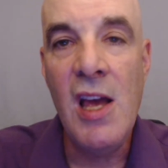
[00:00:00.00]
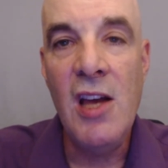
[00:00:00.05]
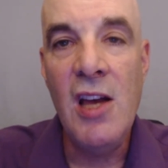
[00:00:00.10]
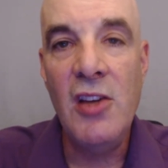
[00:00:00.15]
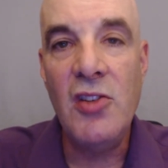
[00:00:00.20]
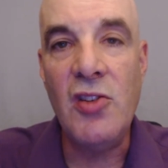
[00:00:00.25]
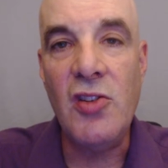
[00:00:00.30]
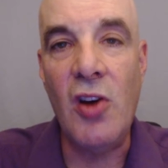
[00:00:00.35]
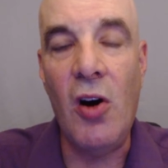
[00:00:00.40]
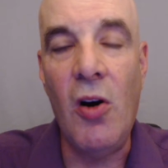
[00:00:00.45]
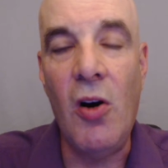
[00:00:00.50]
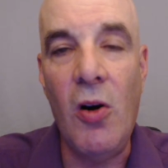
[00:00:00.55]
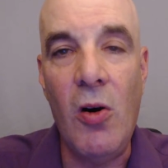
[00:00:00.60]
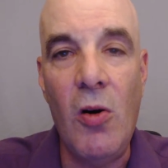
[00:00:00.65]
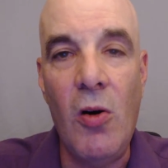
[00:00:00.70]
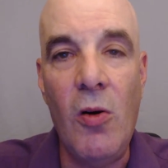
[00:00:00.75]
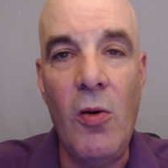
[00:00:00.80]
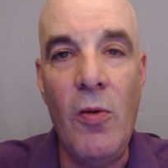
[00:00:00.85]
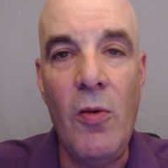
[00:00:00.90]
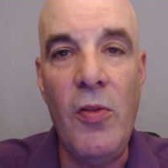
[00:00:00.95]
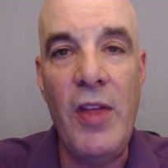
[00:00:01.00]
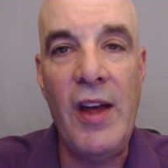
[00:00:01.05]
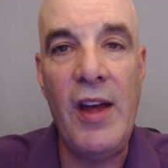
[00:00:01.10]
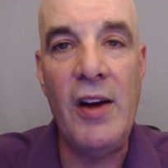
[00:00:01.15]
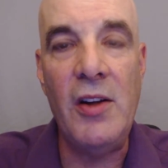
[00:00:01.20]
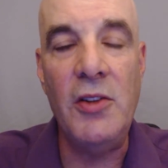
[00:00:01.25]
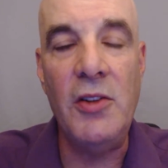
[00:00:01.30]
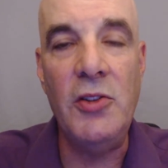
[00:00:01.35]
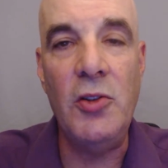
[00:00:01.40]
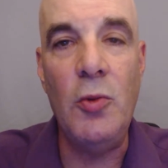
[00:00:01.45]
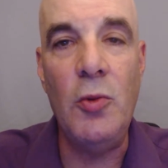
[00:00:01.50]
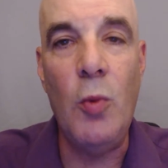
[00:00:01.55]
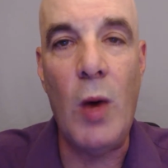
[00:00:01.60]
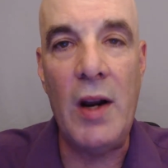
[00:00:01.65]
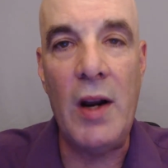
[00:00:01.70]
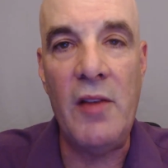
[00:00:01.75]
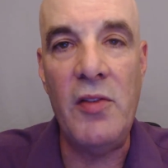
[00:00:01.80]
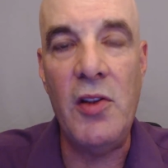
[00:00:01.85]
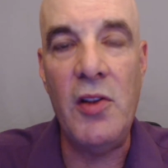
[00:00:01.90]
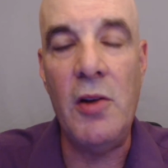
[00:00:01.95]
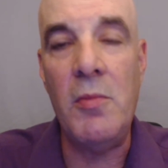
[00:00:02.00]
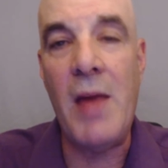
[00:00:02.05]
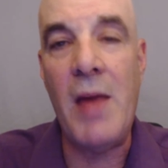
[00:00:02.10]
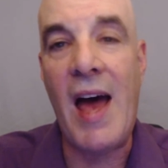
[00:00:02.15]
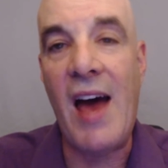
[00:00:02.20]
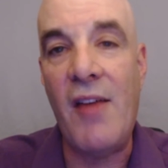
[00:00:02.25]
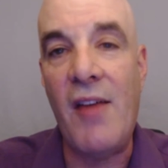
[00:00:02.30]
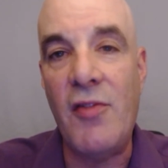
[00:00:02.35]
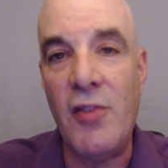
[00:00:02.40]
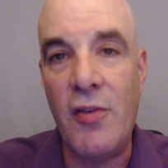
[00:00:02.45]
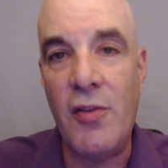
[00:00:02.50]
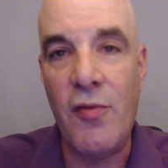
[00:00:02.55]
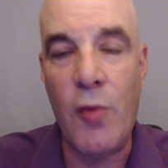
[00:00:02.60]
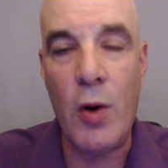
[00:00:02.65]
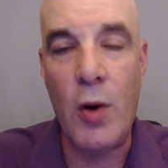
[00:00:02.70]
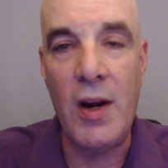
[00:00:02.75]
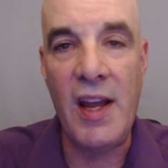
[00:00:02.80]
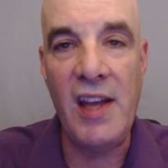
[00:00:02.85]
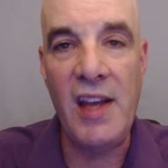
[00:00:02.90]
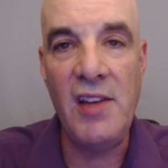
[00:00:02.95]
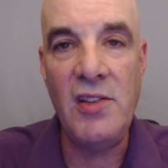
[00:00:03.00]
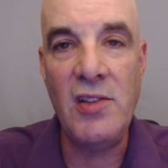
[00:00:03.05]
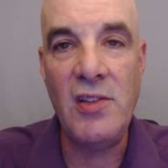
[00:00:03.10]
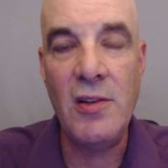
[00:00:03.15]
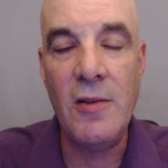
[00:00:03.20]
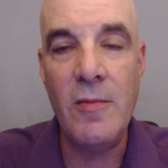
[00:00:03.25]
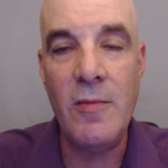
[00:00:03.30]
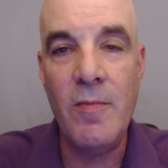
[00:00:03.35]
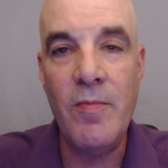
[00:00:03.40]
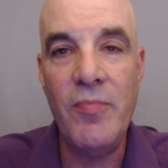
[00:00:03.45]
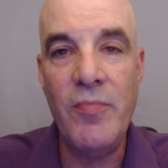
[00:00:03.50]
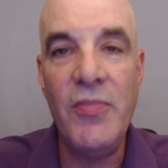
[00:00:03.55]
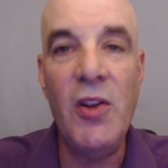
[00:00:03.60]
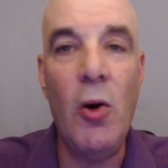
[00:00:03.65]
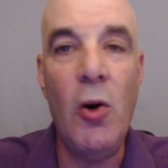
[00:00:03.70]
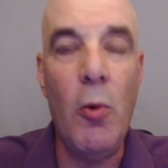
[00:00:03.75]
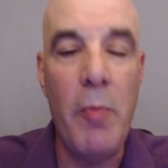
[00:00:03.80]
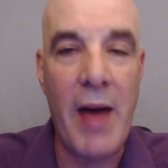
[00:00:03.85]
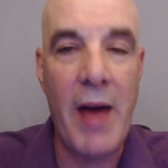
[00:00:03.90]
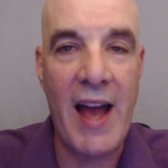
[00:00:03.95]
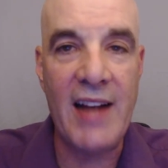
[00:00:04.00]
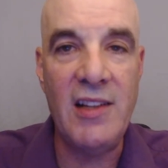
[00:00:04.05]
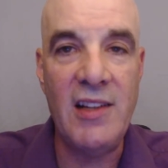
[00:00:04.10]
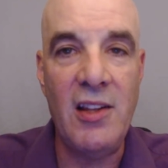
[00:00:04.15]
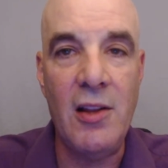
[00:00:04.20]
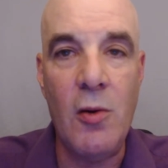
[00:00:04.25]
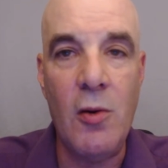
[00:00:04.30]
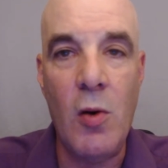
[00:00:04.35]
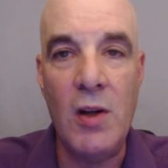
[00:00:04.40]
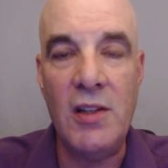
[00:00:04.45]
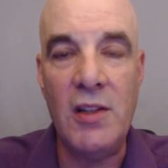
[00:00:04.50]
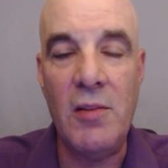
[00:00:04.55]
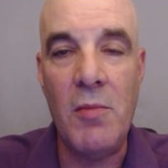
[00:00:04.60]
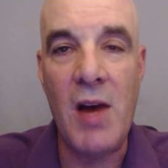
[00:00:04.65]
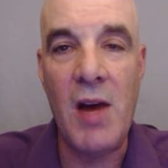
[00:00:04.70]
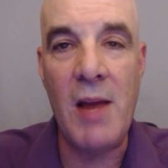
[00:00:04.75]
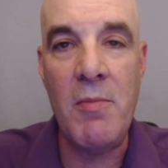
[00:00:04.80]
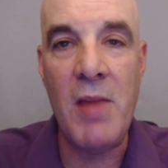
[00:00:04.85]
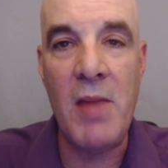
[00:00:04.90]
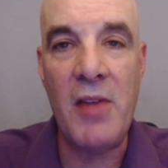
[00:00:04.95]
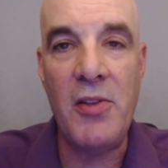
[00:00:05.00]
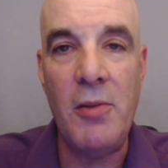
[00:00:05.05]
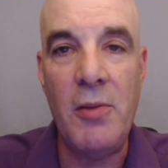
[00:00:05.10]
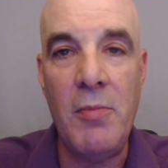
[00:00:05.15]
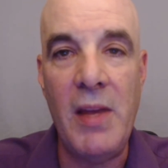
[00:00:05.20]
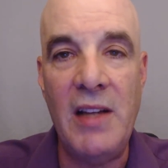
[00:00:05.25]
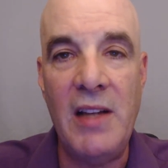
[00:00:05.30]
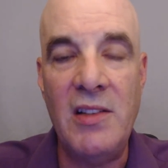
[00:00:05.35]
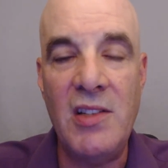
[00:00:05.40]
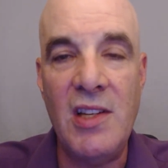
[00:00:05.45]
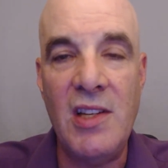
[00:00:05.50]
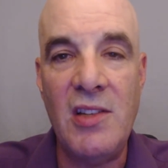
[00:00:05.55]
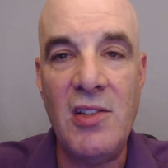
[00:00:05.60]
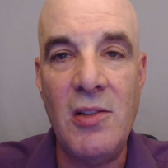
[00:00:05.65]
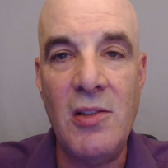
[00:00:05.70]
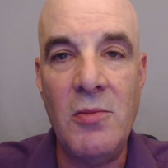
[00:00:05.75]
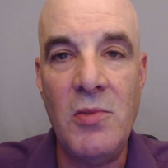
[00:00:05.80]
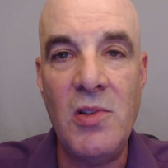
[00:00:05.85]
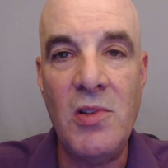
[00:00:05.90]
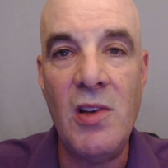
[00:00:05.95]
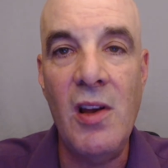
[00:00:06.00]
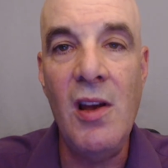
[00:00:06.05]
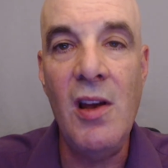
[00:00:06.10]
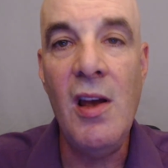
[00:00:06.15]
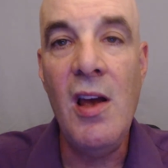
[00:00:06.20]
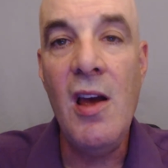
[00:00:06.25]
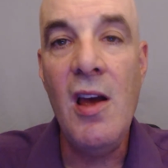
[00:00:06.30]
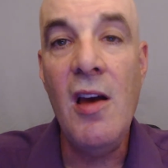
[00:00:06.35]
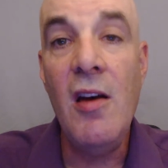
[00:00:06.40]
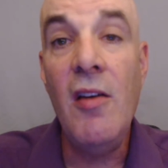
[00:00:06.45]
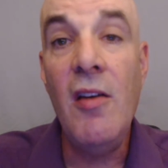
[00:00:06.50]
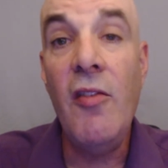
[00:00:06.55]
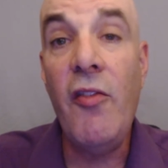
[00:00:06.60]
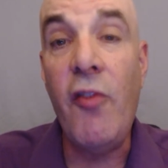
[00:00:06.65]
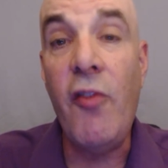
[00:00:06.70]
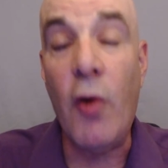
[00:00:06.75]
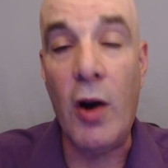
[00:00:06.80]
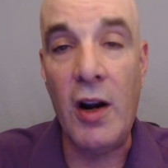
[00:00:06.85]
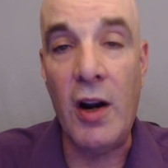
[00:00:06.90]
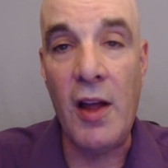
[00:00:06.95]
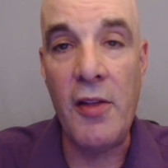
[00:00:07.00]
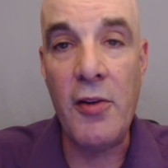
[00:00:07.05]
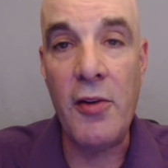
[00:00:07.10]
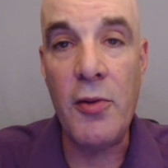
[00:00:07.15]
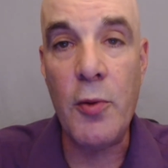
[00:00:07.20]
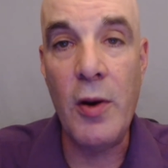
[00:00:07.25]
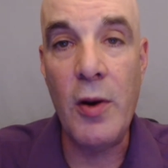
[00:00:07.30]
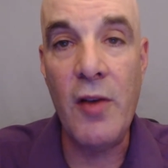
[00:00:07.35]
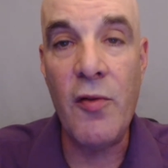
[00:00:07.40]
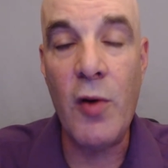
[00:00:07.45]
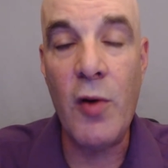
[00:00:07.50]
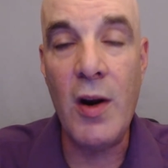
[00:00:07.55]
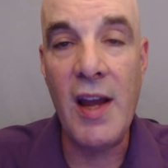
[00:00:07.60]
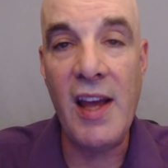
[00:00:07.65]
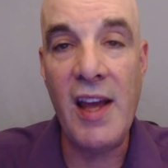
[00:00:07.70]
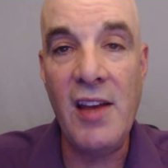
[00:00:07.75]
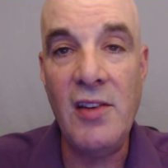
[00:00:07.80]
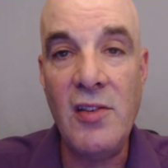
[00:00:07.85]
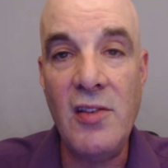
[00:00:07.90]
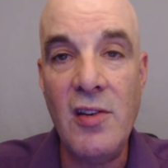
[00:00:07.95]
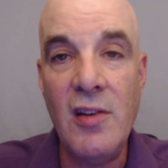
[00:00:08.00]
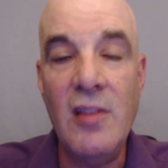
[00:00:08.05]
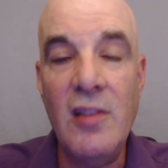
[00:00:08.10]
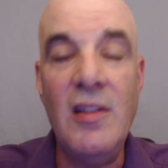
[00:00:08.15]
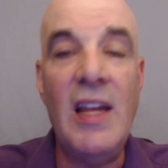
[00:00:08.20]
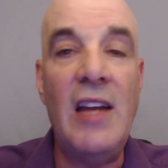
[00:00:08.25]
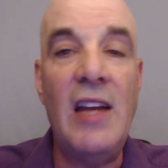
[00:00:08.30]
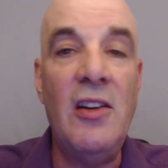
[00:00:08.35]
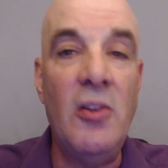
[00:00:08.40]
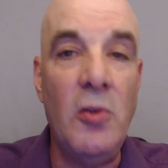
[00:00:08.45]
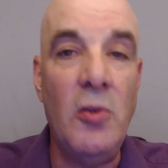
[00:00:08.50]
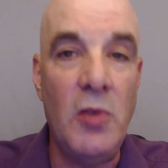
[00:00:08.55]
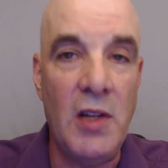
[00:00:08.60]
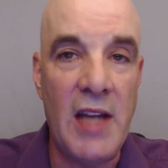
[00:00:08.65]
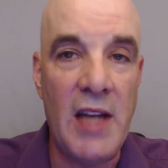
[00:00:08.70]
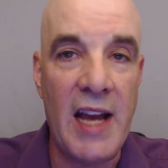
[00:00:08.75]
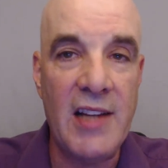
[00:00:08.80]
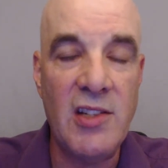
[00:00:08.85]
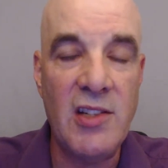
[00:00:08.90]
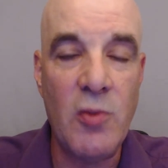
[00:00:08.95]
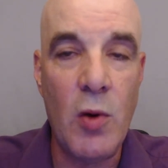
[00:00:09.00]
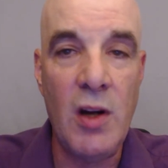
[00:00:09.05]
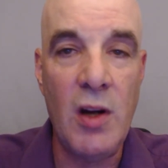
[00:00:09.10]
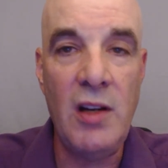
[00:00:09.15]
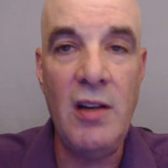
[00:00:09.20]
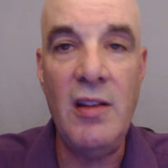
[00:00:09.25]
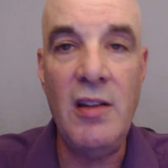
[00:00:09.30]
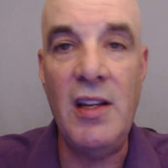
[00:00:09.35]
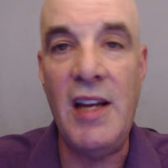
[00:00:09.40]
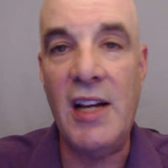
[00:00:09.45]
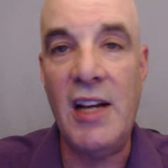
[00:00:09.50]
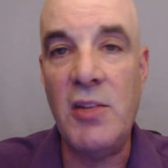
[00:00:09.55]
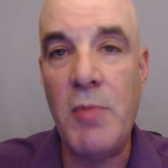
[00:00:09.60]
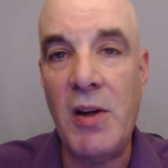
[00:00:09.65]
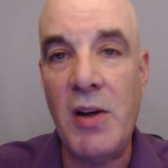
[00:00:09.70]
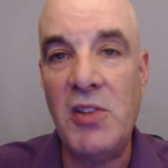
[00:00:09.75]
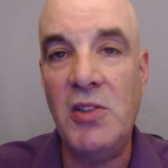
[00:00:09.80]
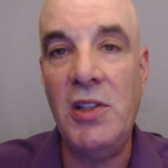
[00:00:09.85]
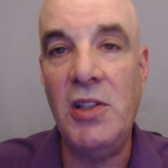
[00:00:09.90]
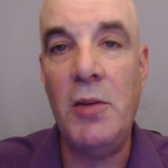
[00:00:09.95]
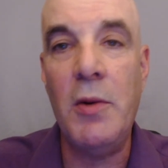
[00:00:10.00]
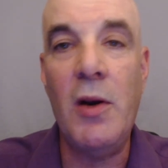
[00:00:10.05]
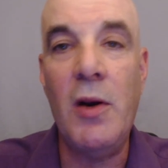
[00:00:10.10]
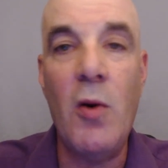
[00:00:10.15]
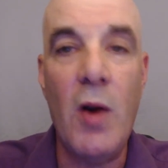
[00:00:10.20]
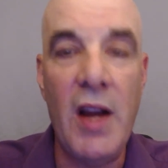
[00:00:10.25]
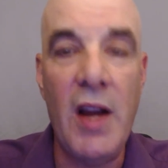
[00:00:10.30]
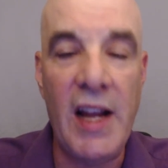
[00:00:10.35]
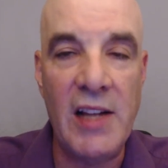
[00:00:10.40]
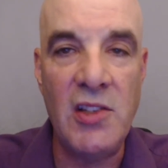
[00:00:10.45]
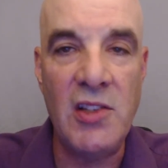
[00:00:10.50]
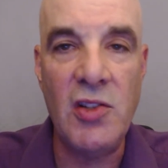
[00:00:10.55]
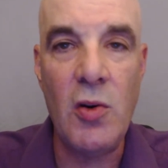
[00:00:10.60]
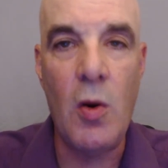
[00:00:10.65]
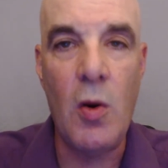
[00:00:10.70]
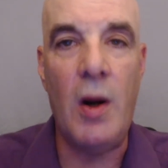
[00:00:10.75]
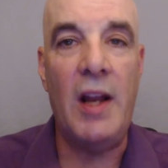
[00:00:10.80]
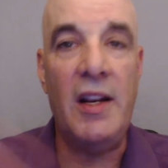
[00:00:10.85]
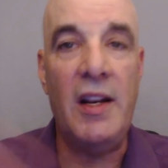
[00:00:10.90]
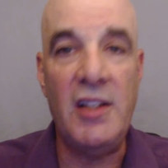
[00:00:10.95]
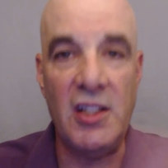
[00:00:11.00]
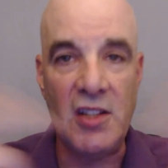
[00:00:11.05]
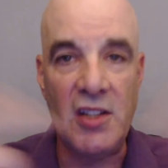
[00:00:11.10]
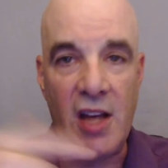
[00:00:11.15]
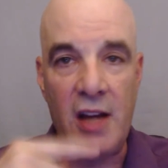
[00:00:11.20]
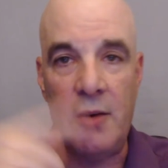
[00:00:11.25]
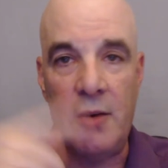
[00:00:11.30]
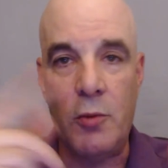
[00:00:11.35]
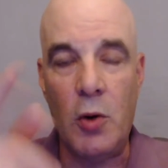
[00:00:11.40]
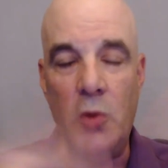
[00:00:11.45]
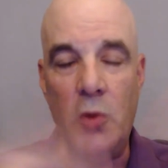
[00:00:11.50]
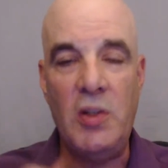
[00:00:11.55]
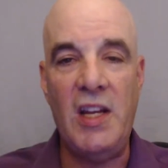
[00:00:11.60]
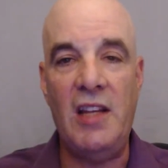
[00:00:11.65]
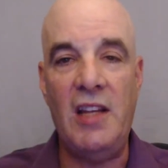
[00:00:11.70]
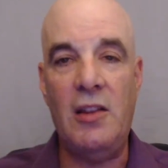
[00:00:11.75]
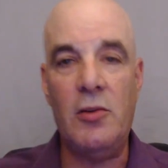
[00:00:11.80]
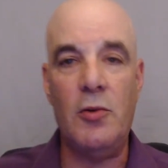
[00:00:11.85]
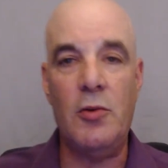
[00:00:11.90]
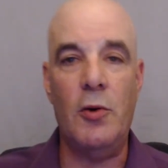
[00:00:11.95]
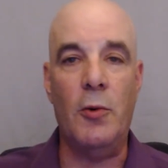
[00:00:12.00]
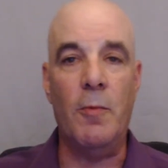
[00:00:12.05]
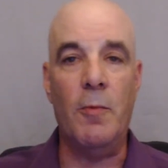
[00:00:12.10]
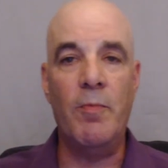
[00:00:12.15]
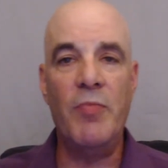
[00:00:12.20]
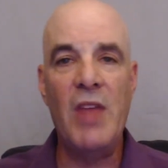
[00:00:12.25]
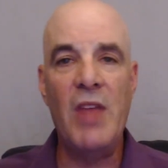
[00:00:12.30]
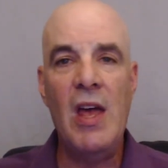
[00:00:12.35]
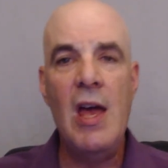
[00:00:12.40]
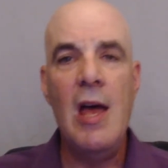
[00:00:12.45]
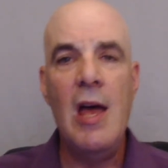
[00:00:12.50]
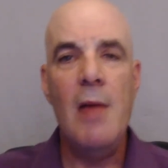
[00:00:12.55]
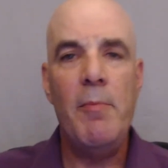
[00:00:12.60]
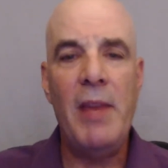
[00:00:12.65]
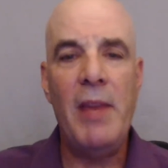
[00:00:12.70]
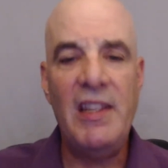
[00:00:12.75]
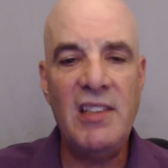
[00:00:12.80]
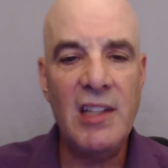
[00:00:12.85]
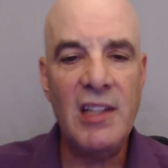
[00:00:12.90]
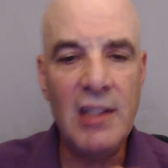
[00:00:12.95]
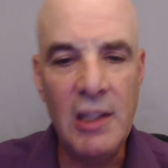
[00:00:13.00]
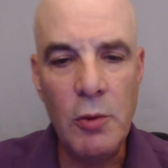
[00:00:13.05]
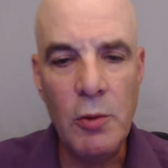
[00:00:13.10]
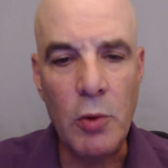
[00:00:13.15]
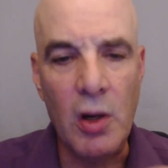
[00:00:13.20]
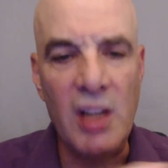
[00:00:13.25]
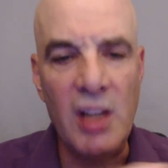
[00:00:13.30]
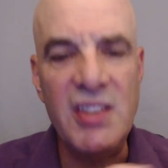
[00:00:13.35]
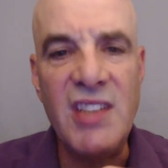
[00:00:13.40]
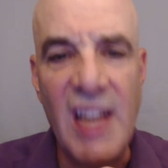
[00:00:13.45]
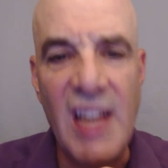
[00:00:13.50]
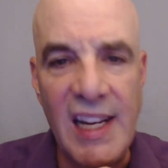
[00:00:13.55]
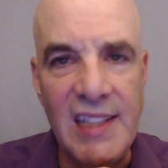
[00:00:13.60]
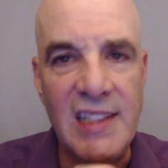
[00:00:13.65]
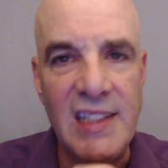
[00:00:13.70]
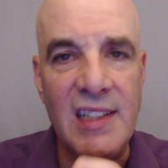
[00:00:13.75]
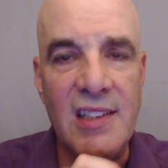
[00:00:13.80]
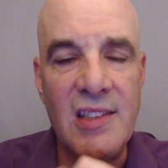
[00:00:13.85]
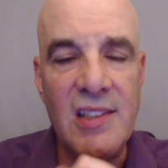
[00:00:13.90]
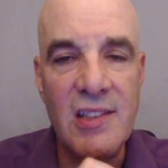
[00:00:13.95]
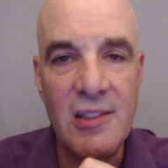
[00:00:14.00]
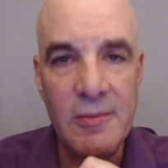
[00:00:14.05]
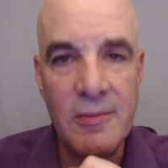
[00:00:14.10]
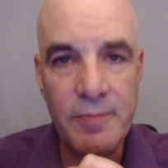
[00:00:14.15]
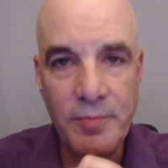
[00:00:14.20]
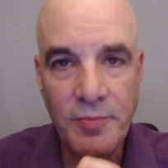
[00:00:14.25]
So they'll do one of them after 4 days, go back to the quantum mind method main systems for another 3 or 4 days, then do the next one, the next specialty recording, and so on, and just kind of rotate through. Basically, we're all scientists,